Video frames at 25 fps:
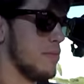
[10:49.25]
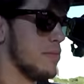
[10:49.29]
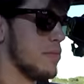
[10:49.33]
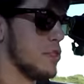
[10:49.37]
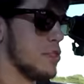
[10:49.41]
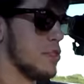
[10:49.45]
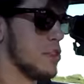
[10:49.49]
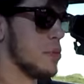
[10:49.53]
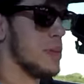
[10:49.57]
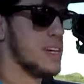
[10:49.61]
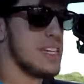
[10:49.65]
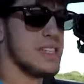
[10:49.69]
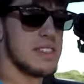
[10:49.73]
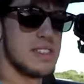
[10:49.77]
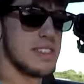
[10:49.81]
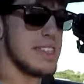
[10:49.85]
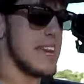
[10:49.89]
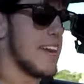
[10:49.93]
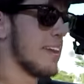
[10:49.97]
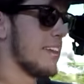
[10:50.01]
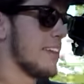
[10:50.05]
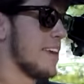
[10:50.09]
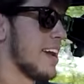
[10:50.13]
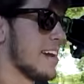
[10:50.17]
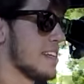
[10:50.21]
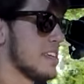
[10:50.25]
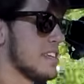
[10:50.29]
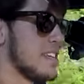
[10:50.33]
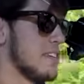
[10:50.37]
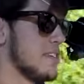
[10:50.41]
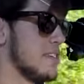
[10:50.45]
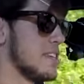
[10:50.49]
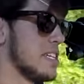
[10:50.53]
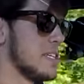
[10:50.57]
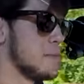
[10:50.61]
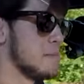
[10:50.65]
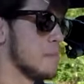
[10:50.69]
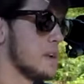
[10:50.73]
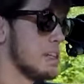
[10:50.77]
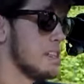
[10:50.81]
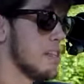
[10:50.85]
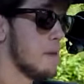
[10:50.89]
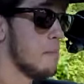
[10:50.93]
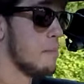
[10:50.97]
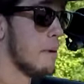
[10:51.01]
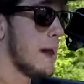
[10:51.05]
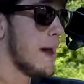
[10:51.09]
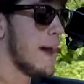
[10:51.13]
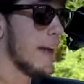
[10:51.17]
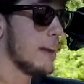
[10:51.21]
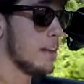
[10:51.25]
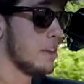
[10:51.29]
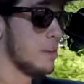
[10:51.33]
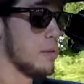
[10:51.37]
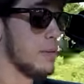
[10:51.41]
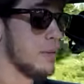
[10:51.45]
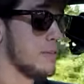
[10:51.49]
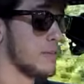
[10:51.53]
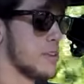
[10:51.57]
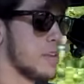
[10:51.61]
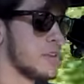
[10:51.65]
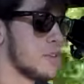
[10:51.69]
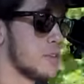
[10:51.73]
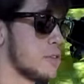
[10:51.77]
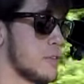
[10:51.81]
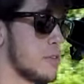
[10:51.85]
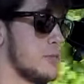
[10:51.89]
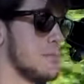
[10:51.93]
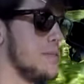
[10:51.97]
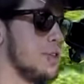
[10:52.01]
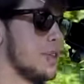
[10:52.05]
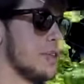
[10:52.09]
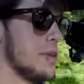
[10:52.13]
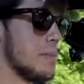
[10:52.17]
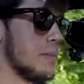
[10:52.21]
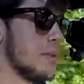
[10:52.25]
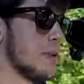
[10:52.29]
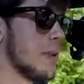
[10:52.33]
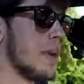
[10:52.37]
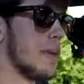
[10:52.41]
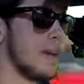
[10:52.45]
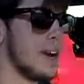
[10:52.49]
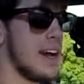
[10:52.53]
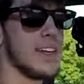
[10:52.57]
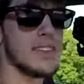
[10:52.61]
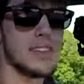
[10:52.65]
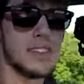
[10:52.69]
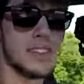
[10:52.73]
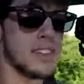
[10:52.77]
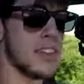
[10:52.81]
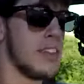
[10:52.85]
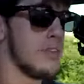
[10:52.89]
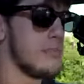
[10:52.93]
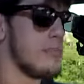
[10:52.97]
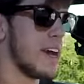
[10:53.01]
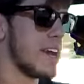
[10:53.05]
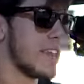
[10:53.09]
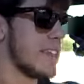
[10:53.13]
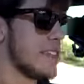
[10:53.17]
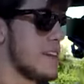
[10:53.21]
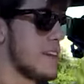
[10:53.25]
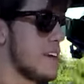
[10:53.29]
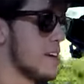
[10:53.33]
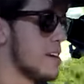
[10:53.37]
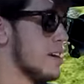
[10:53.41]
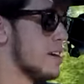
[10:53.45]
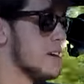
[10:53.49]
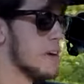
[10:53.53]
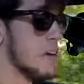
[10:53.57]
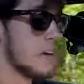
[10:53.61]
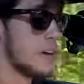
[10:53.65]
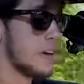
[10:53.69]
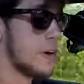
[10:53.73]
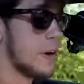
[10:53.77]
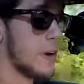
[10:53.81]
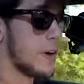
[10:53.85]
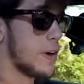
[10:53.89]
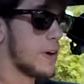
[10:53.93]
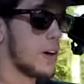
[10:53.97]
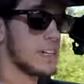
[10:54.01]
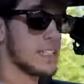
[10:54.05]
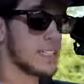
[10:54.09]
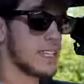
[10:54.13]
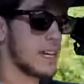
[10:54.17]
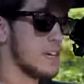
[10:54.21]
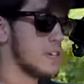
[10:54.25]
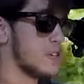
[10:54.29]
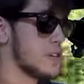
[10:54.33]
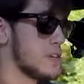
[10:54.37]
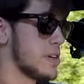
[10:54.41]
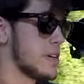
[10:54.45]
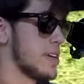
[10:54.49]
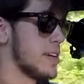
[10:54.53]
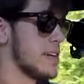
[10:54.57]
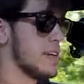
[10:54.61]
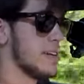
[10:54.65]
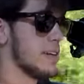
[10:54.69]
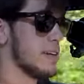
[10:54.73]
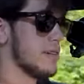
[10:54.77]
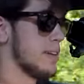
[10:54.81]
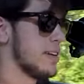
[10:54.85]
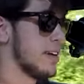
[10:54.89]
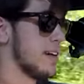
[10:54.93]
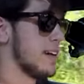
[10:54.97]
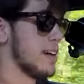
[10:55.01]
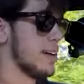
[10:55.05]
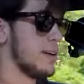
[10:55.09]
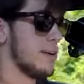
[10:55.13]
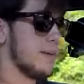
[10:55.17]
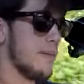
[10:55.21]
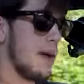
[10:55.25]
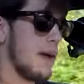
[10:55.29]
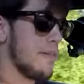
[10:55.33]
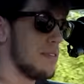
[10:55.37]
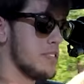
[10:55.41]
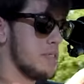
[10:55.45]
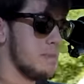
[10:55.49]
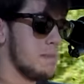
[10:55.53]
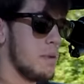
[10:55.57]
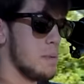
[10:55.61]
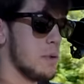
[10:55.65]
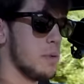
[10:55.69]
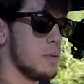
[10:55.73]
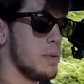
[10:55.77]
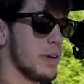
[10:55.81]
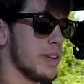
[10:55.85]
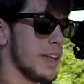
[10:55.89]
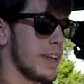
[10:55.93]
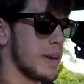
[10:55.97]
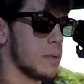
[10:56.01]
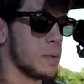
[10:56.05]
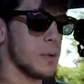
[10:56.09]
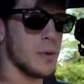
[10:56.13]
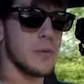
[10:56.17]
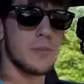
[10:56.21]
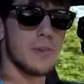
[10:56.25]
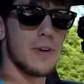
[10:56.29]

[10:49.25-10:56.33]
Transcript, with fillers: do his daily activities, but in the back you have tons of room. You could put all kinds of stuff back there, go across country, and uh, I've seen people put like roof